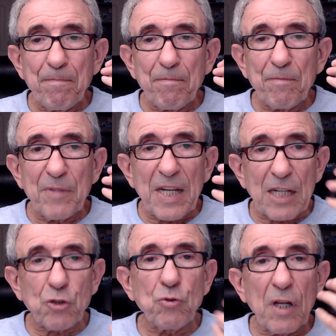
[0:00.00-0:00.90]
the
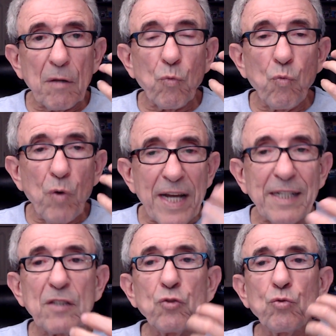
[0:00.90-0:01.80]
actual
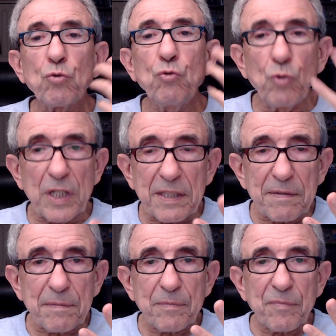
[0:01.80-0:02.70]
way to do it.
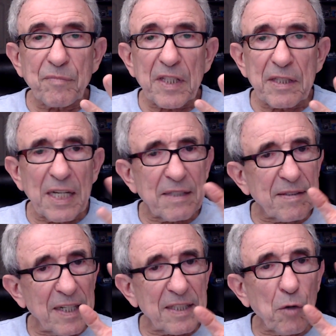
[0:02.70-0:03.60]
There's a
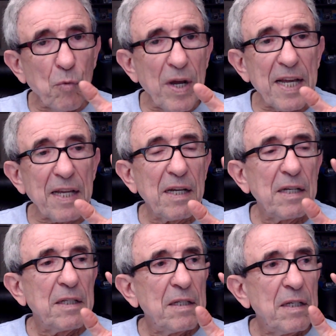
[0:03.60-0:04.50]
certain way
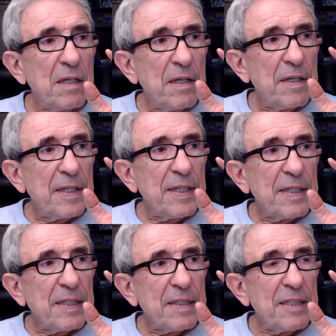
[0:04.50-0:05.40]

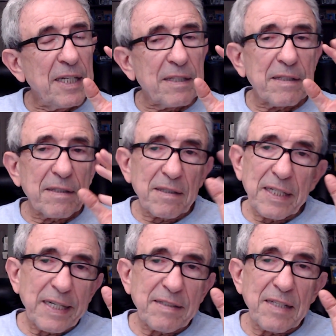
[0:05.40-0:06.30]
that,
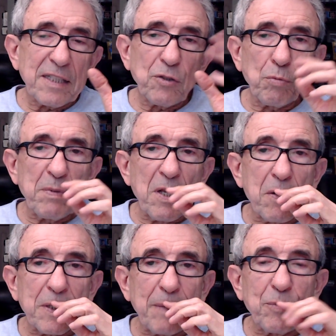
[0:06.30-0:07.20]
like I said, it took me a long
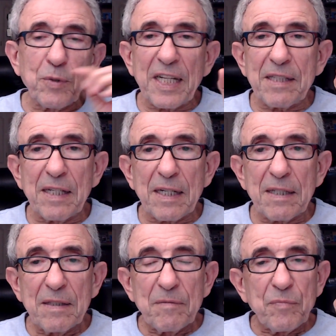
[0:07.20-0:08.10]
time to get there,
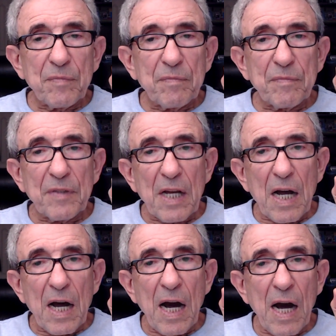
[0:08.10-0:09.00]

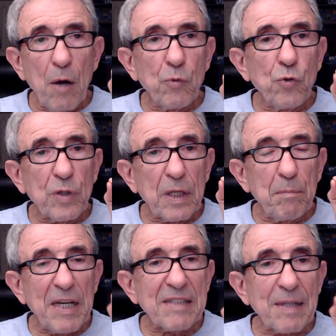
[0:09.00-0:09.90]
how you can
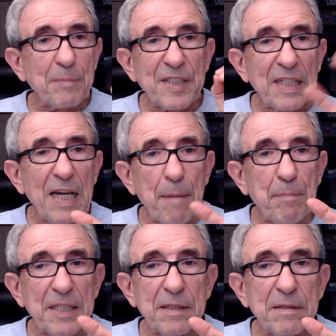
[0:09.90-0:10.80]
make something
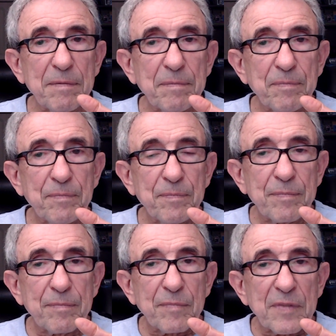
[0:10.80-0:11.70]
happen,
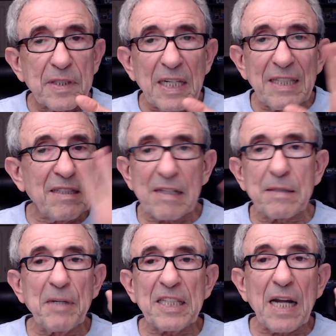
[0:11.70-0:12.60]
and it doesn't
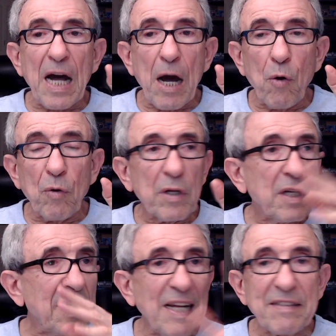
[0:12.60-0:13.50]
matter how
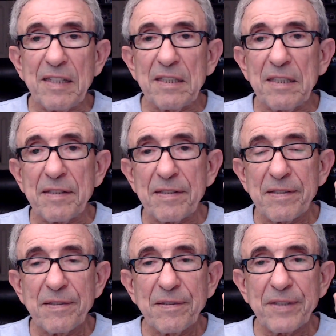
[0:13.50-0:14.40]
crazy it is,
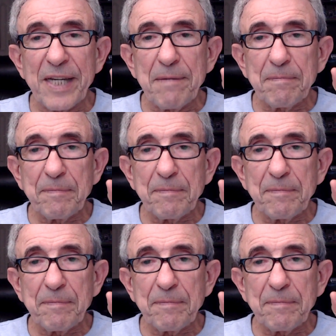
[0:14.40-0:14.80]
okay?